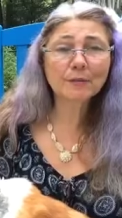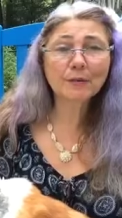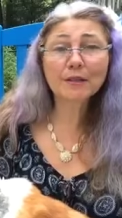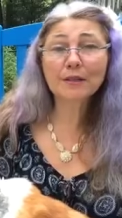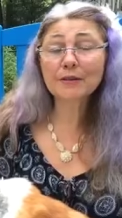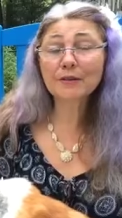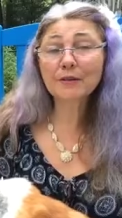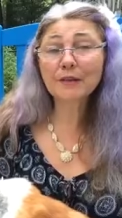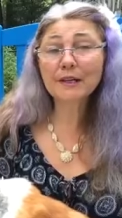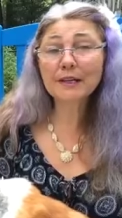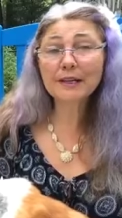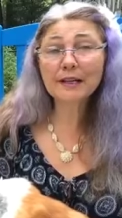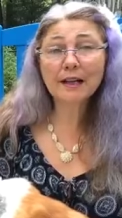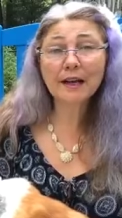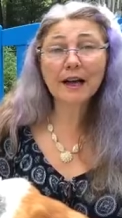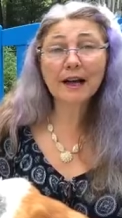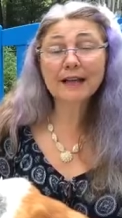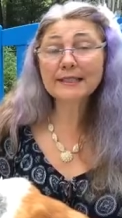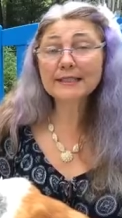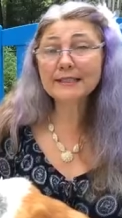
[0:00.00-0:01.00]
When you are in a
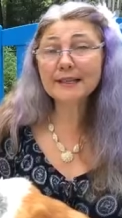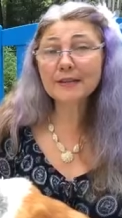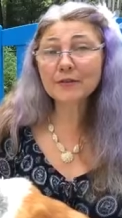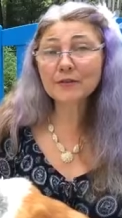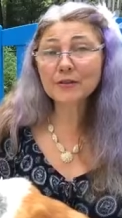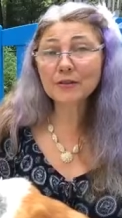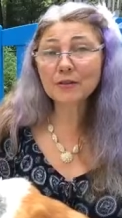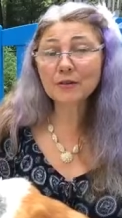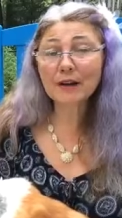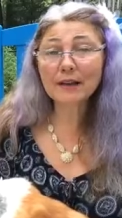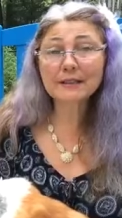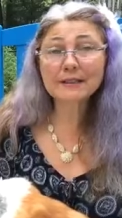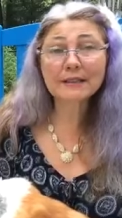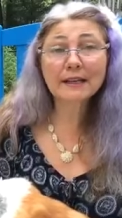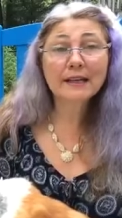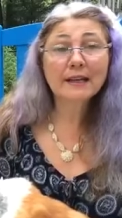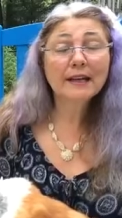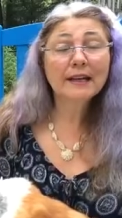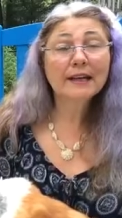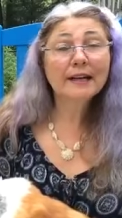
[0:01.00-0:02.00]
high state of stress
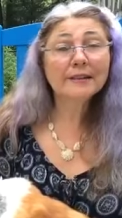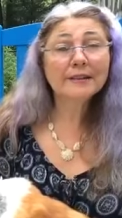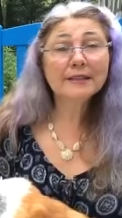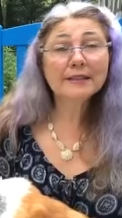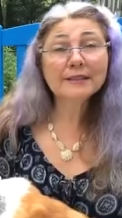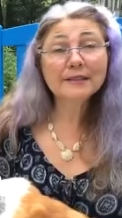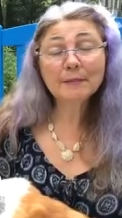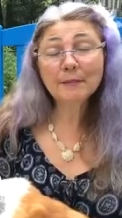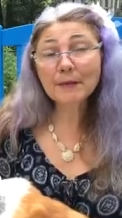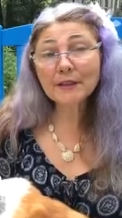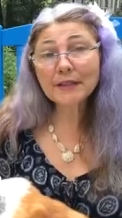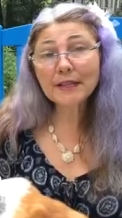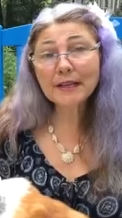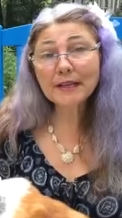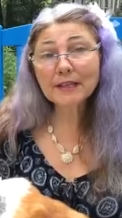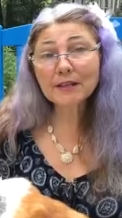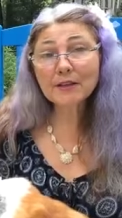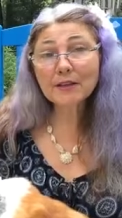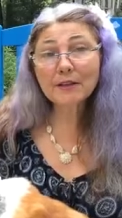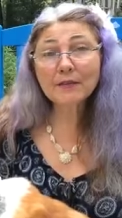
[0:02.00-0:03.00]
and the
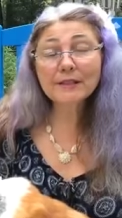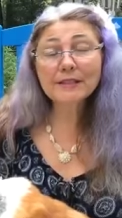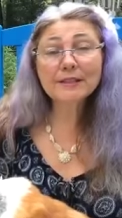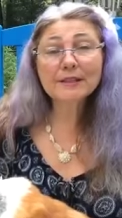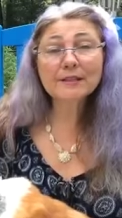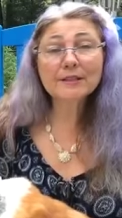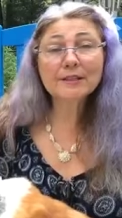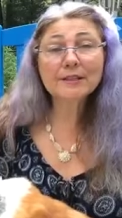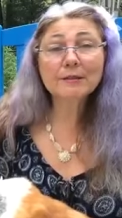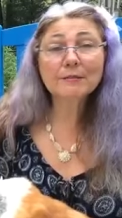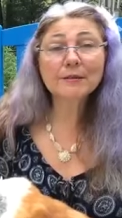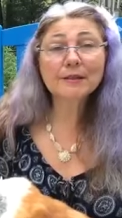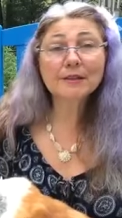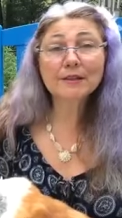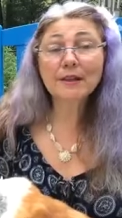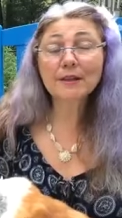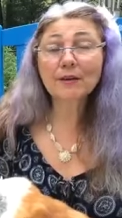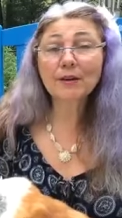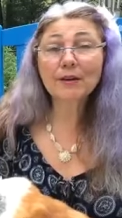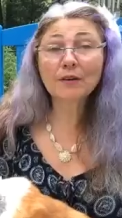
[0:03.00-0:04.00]
sympathetic nervous system is
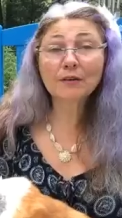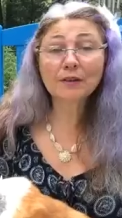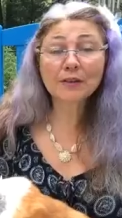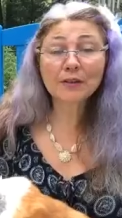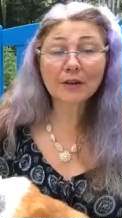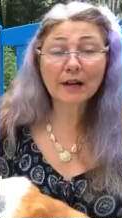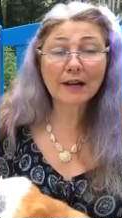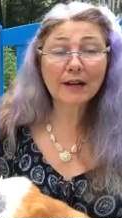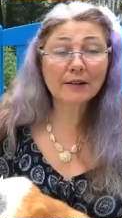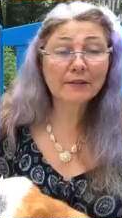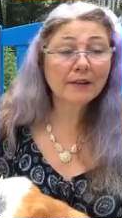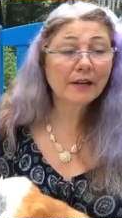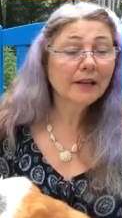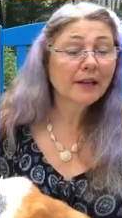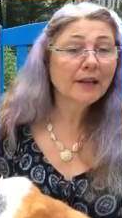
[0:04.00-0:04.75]
on overdrive,